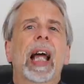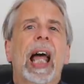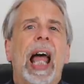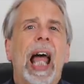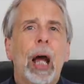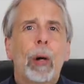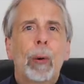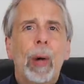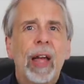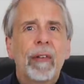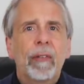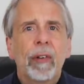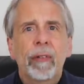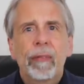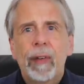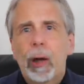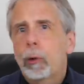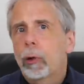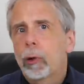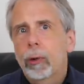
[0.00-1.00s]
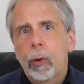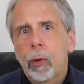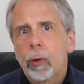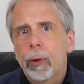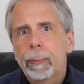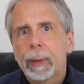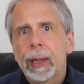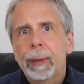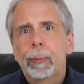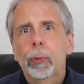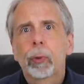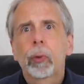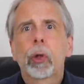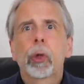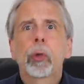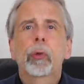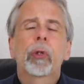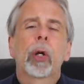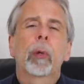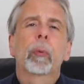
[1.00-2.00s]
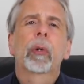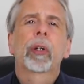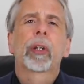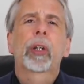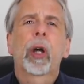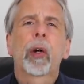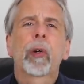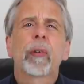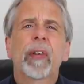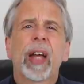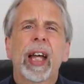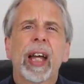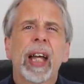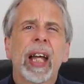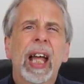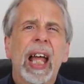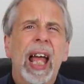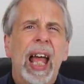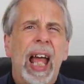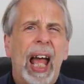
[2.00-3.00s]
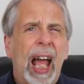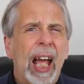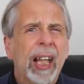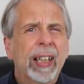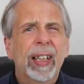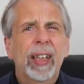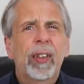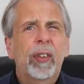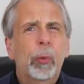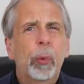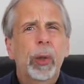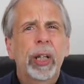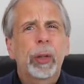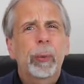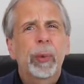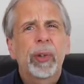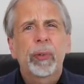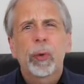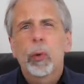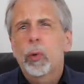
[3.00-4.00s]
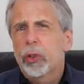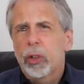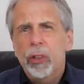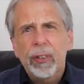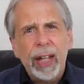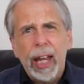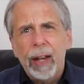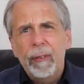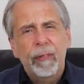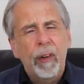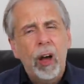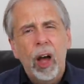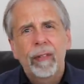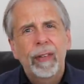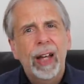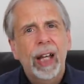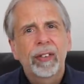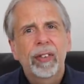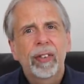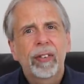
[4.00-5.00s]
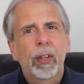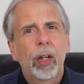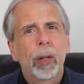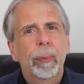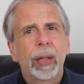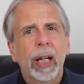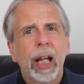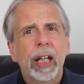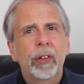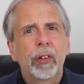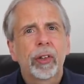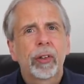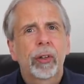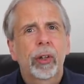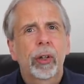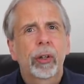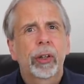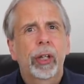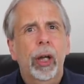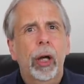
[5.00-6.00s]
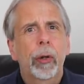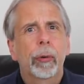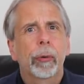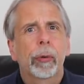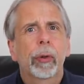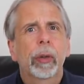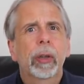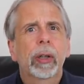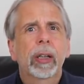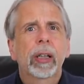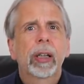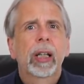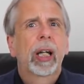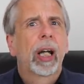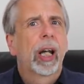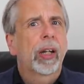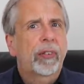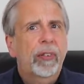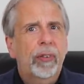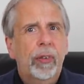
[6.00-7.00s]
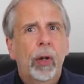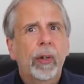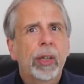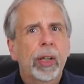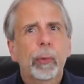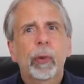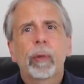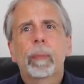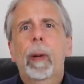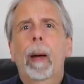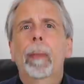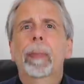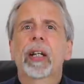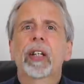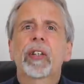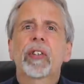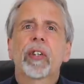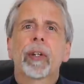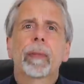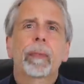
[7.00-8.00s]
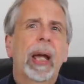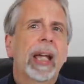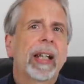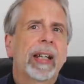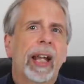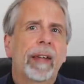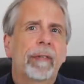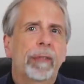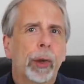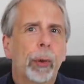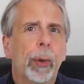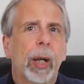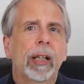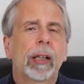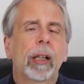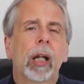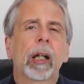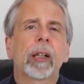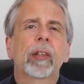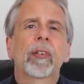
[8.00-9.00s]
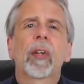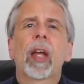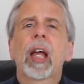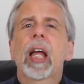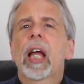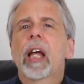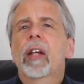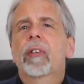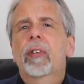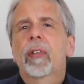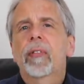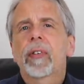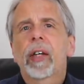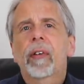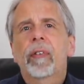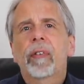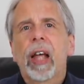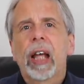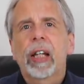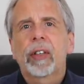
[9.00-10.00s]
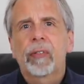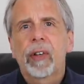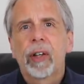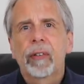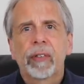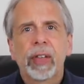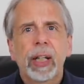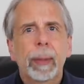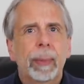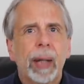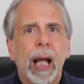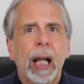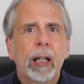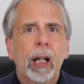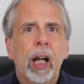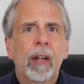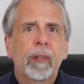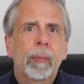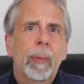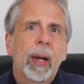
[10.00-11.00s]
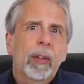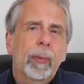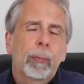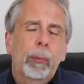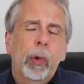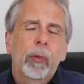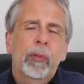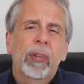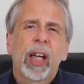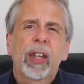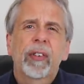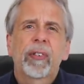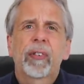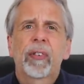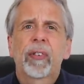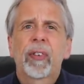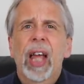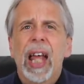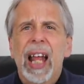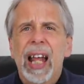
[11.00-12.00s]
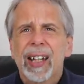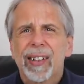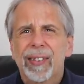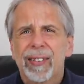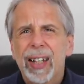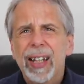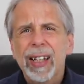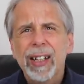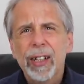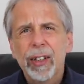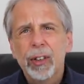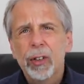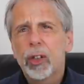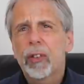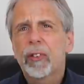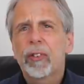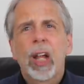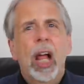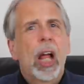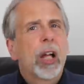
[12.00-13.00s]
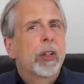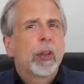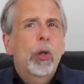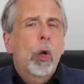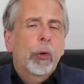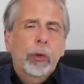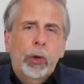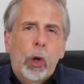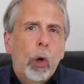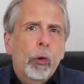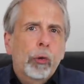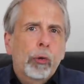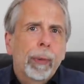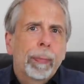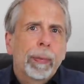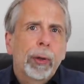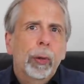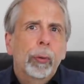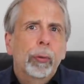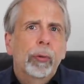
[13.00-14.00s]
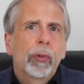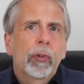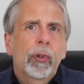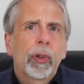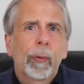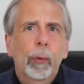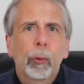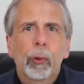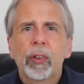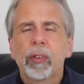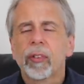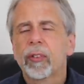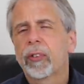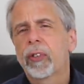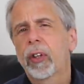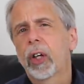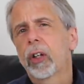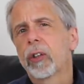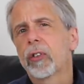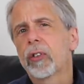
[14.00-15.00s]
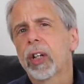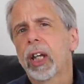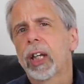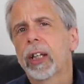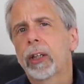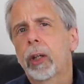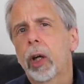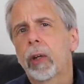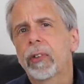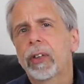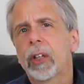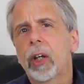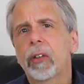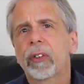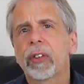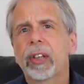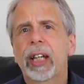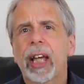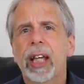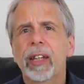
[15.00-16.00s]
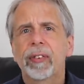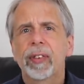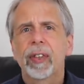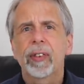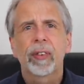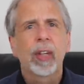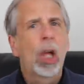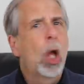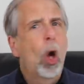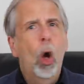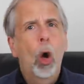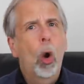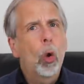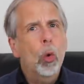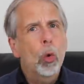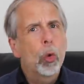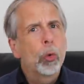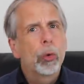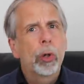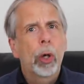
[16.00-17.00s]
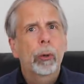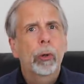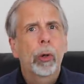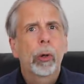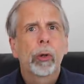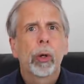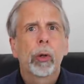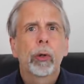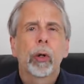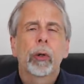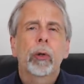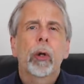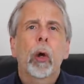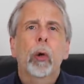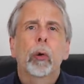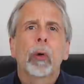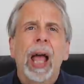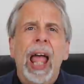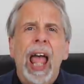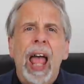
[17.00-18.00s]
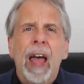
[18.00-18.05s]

However, there are a lot of people who don't want to go there, and this week we saw just how far that determination could go a study was published and made a few headlines to the effect that the Black Lives Matter protests didn't just not contribute to the recent surge in COVID 19 cases. Oh, no, no, no, no, no.